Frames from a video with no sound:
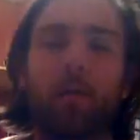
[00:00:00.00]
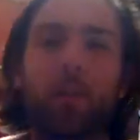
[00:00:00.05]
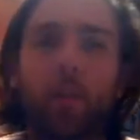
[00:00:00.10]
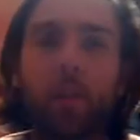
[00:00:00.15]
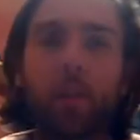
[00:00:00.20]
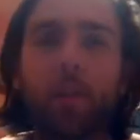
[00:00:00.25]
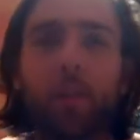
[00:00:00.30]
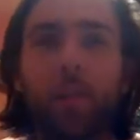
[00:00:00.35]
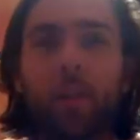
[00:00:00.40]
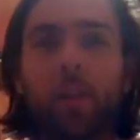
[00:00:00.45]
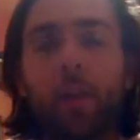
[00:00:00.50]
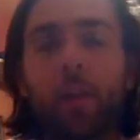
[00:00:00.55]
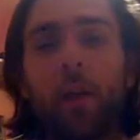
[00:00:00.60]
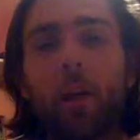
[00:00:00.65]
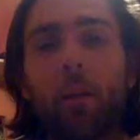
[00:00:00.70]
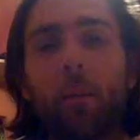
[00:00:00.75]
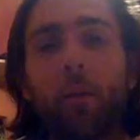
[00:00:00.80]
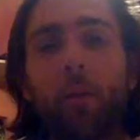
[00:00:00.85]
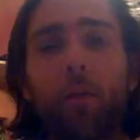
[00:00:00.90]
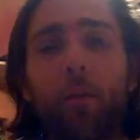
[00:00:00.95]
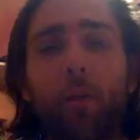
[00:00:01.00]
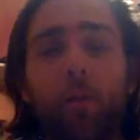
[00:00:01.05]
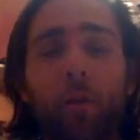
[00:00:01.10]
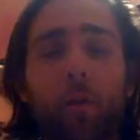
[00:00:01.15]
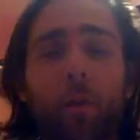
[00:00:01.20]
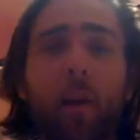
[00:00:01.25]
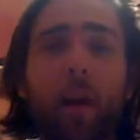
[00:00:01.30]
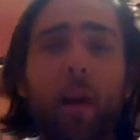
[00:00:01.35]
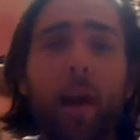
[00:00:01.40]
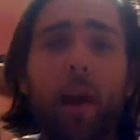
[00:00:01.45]
is changing
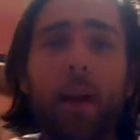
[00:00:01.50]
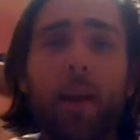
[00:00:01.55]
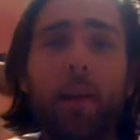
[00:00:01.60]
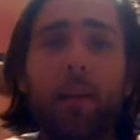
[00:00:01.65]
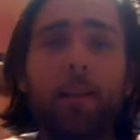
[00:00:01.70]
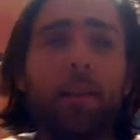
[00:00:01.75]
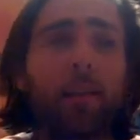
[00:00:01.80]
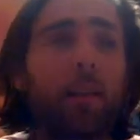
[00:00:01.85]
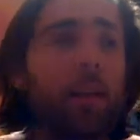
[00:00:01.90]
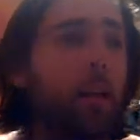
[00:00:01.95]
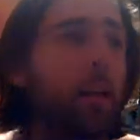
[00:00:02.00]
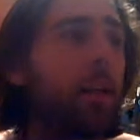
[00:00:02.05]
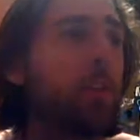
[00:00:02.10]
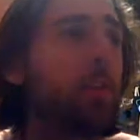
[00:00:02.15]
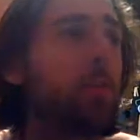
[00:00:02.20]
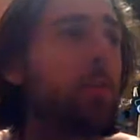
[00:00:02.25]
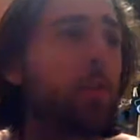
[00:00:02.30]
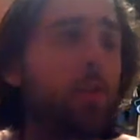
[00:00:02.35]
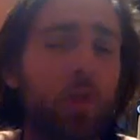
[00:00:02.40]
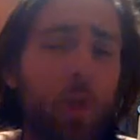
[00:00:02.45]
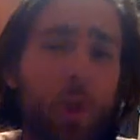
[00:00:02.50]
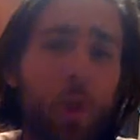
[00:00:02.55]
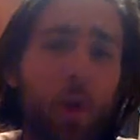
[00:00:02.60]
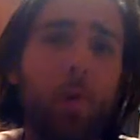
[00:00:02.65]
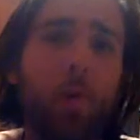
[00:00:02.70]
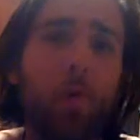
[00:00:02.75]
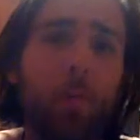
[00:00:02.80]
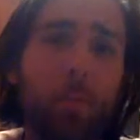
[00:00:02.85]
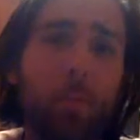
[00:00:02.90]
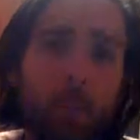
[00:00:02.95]
before our eyes, and
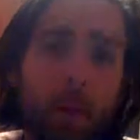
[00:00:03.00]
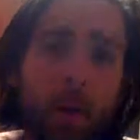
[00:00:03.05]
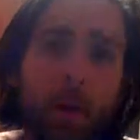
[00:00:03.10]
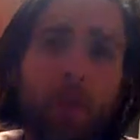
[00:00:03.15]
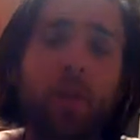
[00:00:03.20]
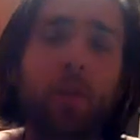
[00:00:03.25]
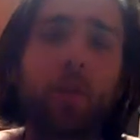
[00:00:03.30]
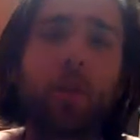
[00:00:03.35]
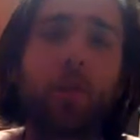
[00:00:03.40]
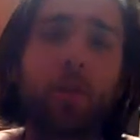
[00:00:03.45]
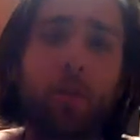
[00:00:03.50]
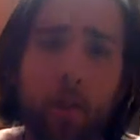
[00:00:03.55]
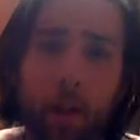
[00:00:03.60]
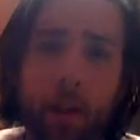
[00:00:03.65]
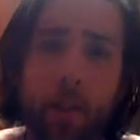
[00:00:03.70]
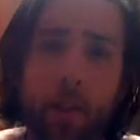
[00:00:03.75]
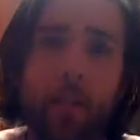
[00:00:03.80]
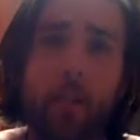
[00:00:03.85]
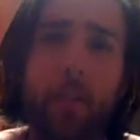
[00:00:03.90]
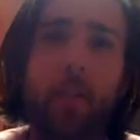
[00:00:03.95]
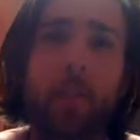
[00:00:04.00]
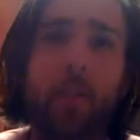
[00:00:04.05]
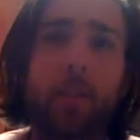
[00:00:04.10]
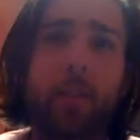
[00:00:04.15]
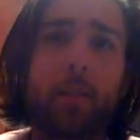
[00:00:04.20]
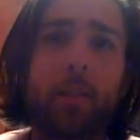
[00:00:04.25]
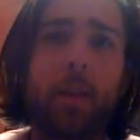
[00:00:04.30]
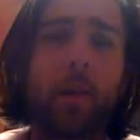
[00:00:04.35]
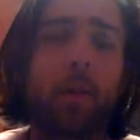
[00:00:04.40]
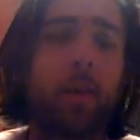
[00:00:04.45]
so much
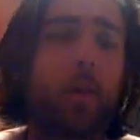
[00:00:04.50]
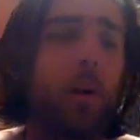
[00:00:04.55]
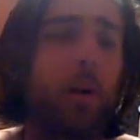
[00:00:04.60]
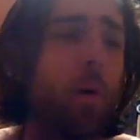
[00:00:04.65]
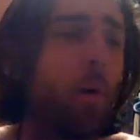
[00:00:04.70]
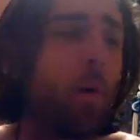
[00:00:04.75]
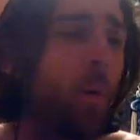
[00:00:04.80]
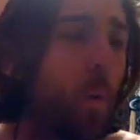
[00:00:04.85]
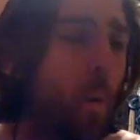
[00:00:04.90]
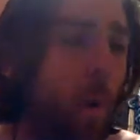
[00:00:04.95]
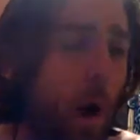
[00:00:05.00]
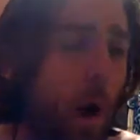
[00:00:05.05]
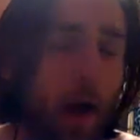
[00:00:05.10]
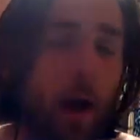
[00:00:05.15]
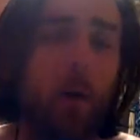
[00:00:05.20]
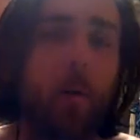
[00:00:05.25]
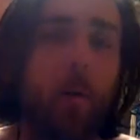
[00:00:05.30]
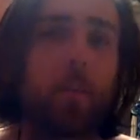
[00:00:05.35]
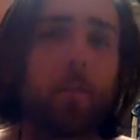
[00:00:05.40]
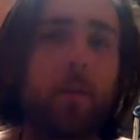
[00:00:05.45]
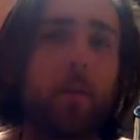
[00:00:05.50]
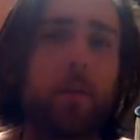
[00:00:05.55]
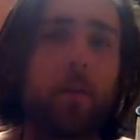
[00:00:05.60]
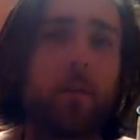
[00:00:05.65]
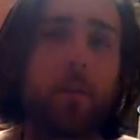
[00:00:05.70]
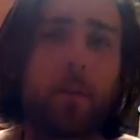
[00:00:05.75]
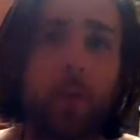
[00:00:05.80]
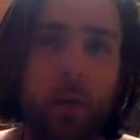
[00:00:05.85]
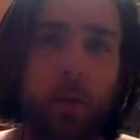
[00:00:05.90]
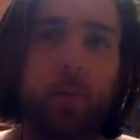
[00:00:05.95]
craziness. Like, wow,
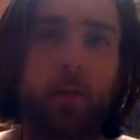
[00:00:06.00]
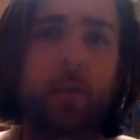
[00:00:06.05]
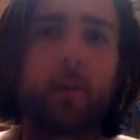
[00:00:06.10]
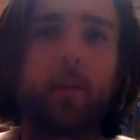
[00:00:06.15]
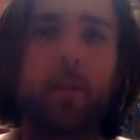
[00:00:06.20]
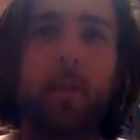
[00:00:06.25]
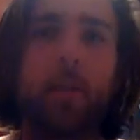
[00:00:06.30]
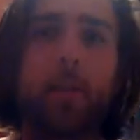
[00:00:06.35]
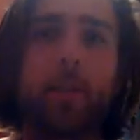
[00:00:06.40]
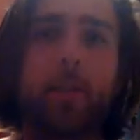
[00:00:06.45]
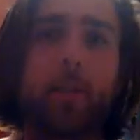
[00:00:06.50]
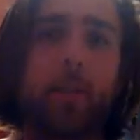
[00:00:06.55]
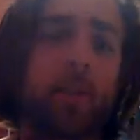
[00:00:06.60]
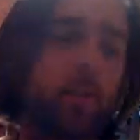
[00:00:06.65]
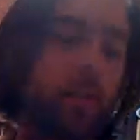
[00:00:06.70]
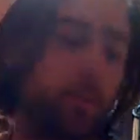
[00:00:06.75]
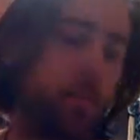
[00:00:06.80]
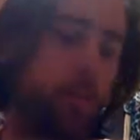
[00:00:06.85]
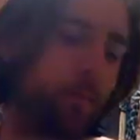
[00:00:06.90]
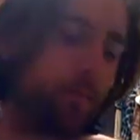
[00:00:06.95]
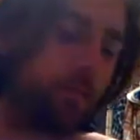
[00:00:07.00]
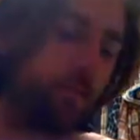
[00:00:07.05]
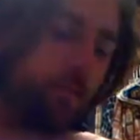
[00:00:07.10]
so much craziness.